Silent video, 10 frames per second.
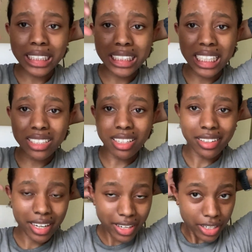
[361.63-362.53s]
gonna take another
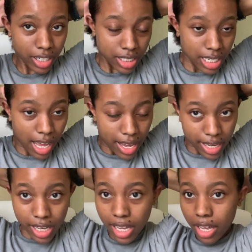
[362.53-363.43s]
hair
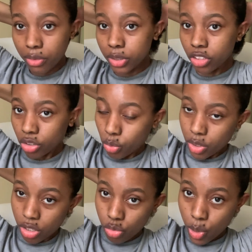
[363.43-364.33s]
tie and we're just going
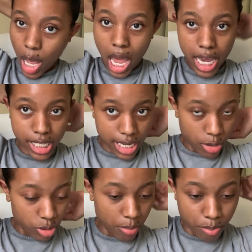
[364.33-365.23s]
to tie
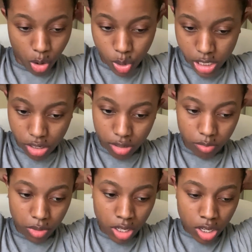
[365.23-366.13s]
down the
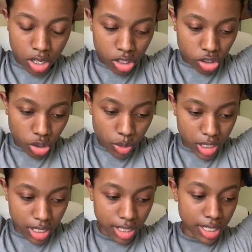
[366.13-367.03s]
bottom so it
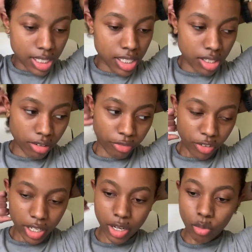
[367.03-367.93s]
doesn't
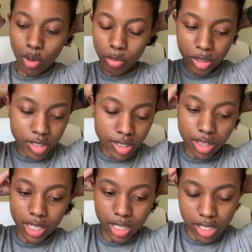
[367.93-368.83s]
interfere while we're
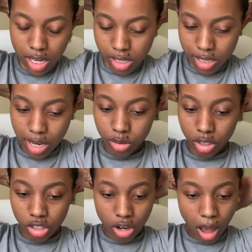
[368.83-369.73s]
slicking down the
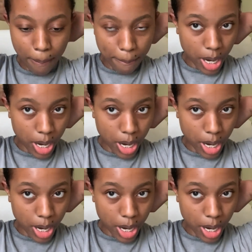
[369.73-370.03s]
top